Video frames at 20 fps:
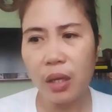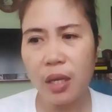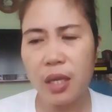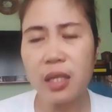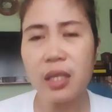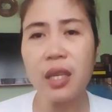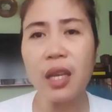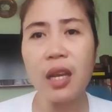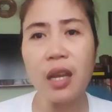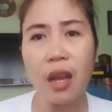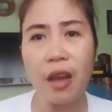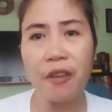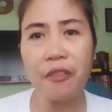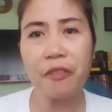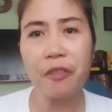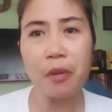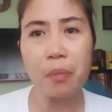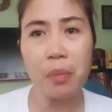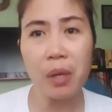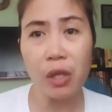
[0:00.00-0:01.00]
is enough
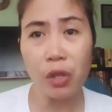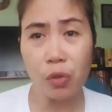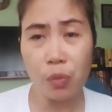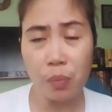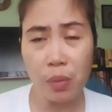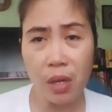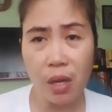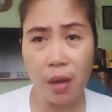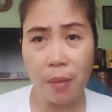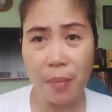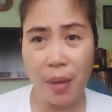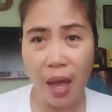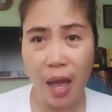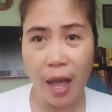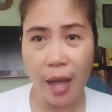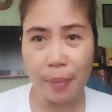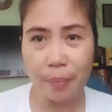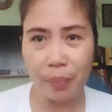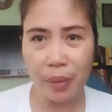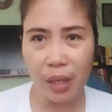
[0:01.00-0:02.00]
for me to become
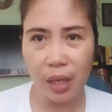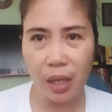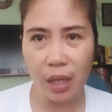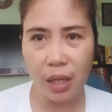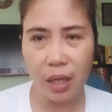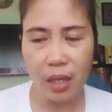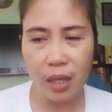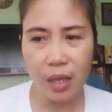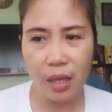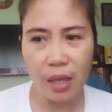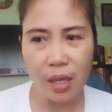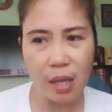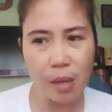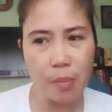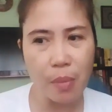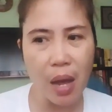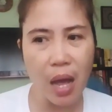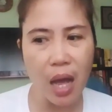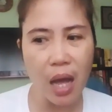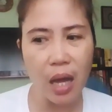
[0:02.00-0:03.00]
happy, 'di
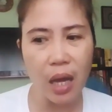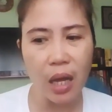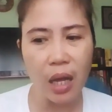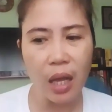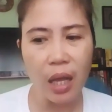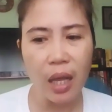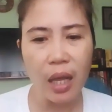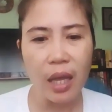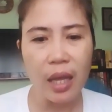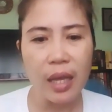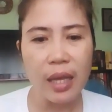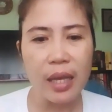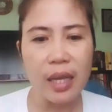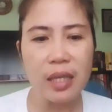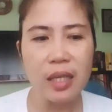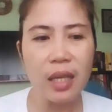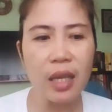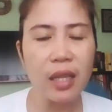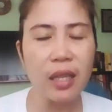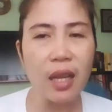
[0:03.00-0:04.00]
ba?
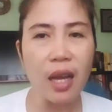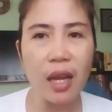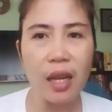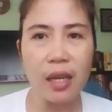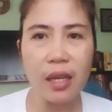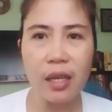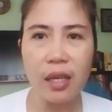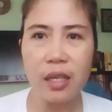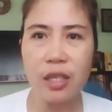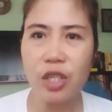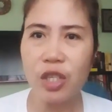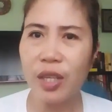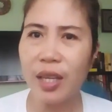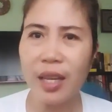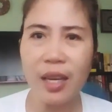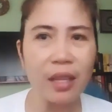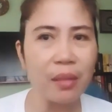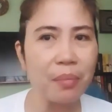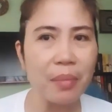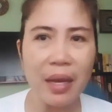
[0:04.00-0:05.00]
Kasi knowledge
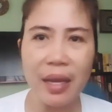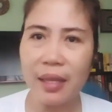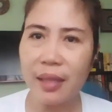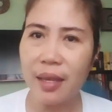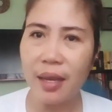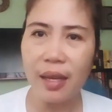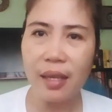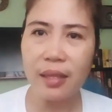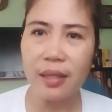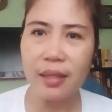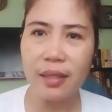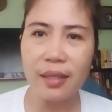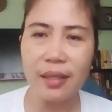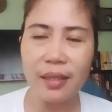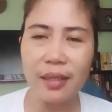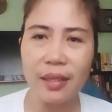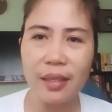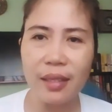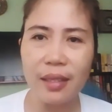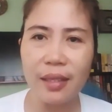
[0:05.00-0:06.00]
cannot buy that.
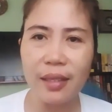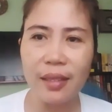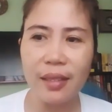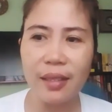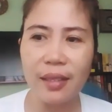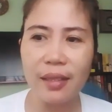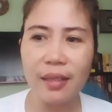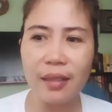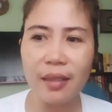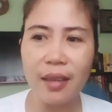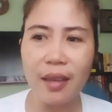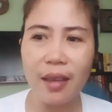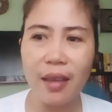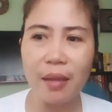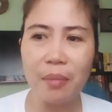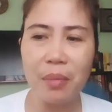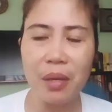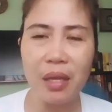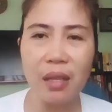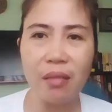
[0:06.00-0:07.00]

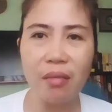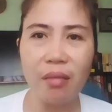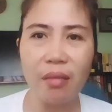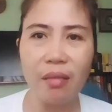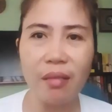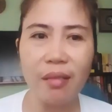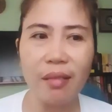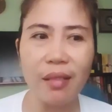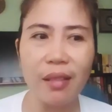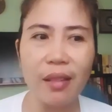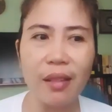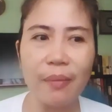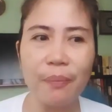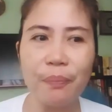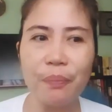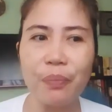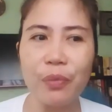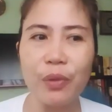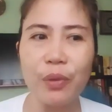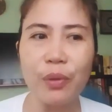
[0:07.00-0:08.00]
I mean,
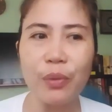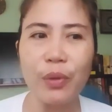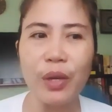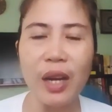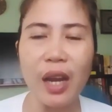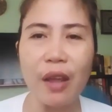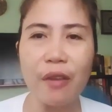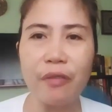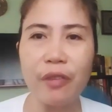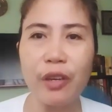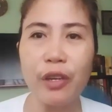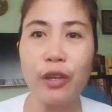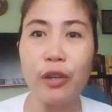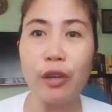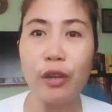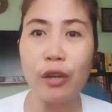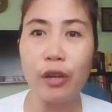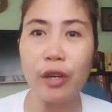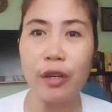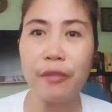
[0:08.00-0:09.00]
whatever you
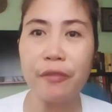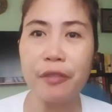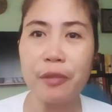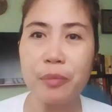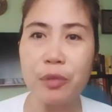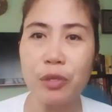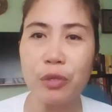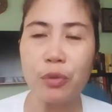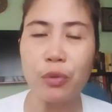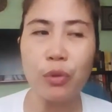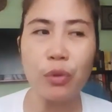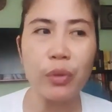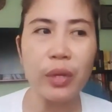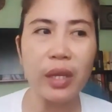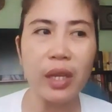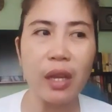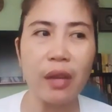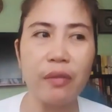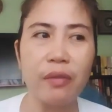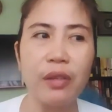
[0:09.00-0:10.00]
learn from school,
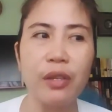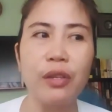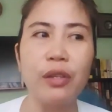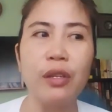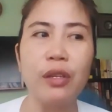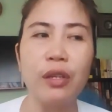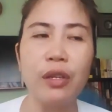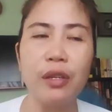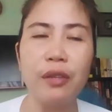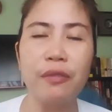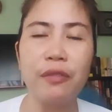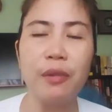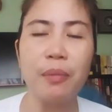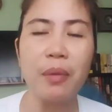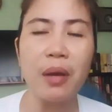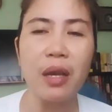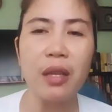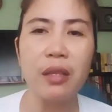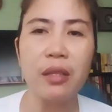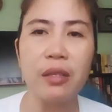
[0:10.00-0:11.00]
whatever you learn from
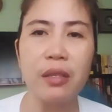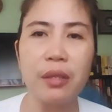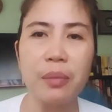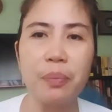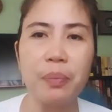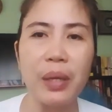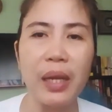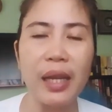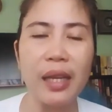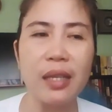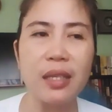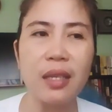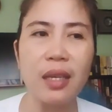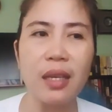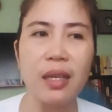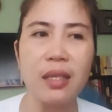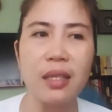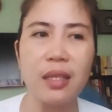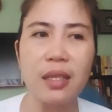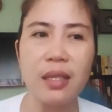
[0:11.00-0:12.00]
other
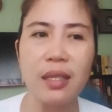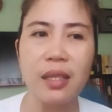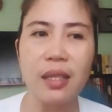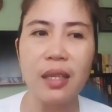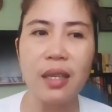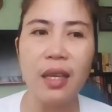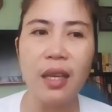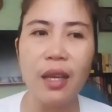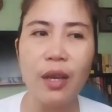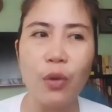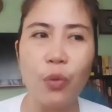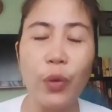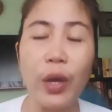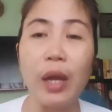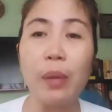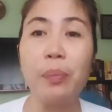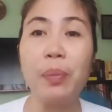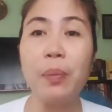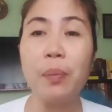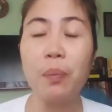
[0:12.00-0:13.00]
places,
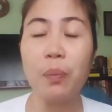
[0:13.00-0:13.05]
well,